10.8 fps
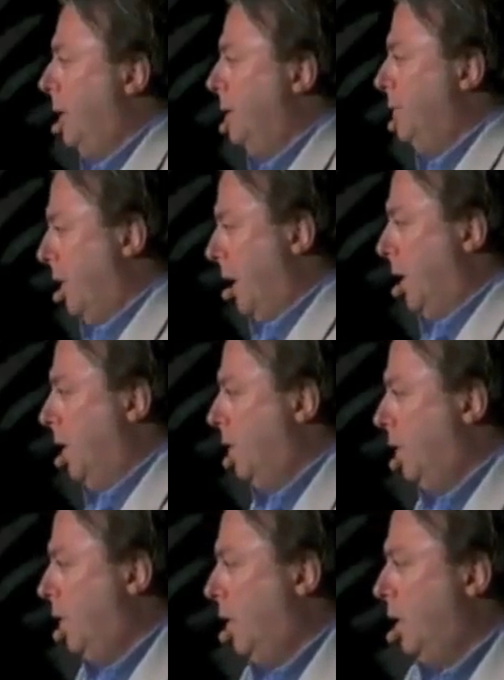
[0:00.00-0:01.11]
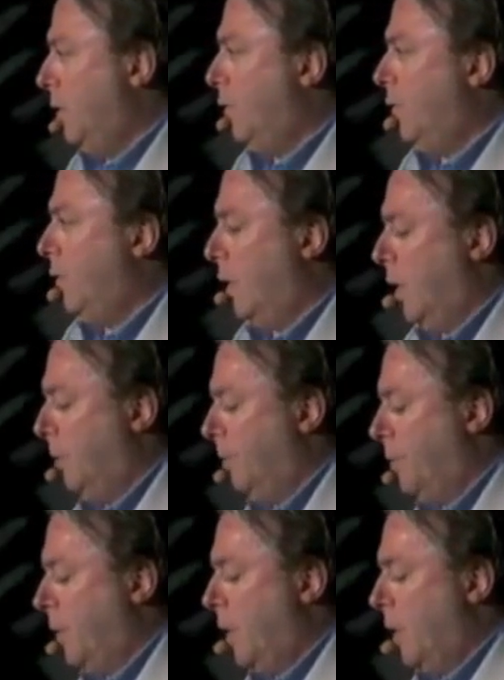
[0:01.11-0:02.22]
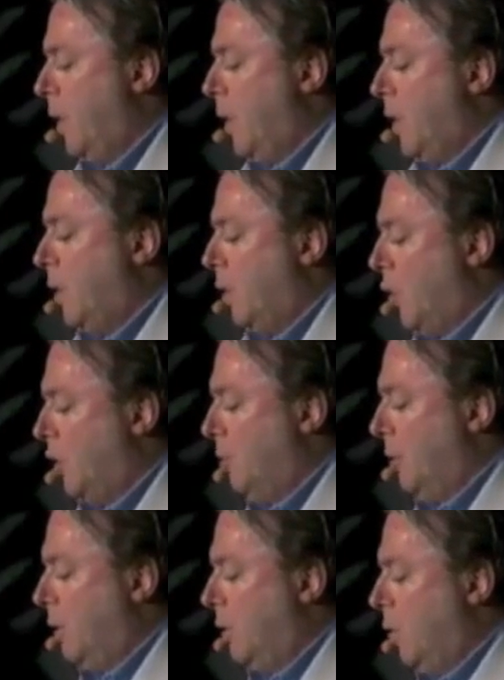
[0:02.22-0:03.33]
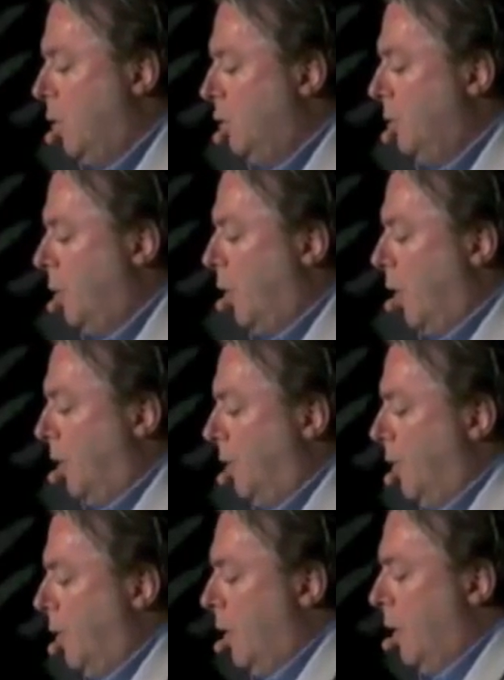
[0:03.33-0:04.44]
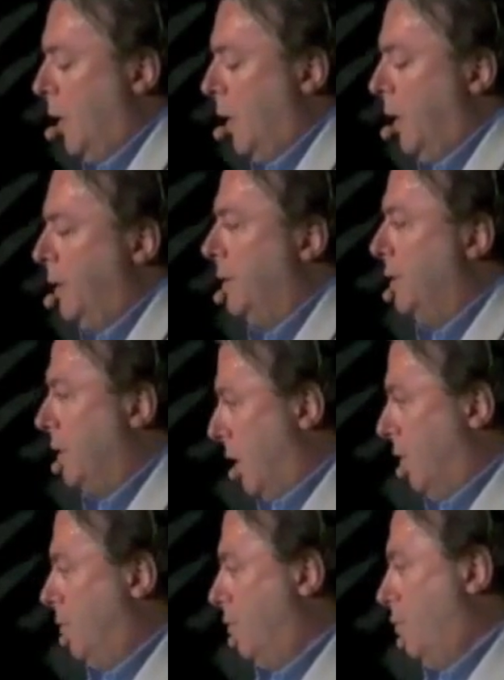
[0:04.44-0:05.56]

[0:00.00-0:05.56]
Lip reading: is valid, and if God can be called upon to save,